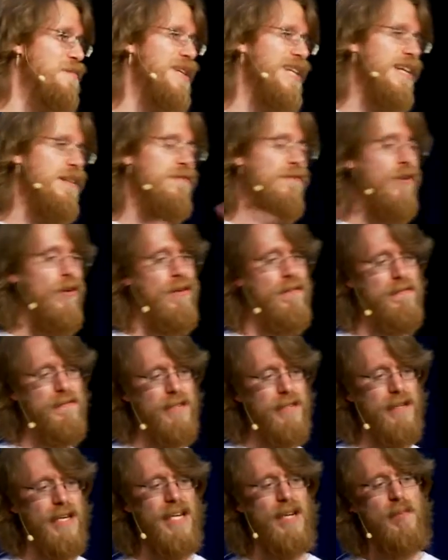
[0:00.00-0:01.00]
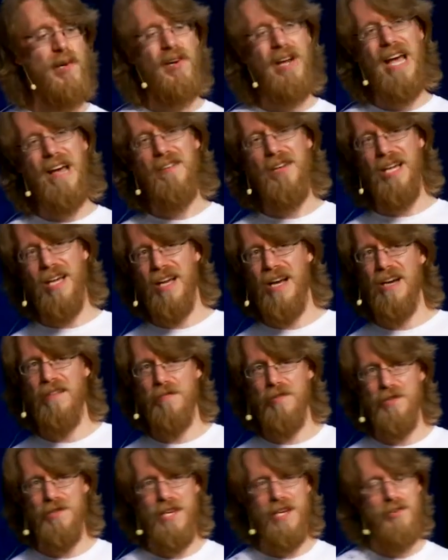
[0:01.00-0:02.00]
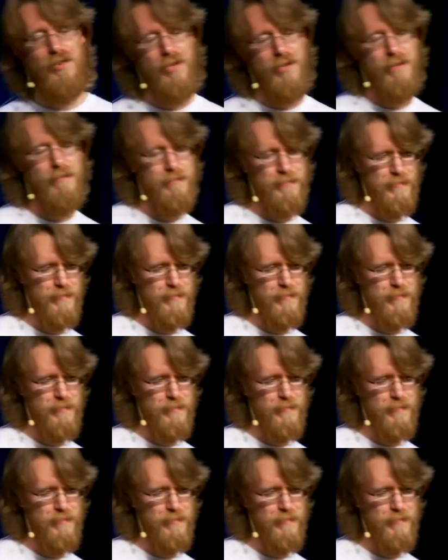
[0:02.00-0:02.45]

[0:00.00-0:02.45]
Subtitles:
being involved and about having a conversation.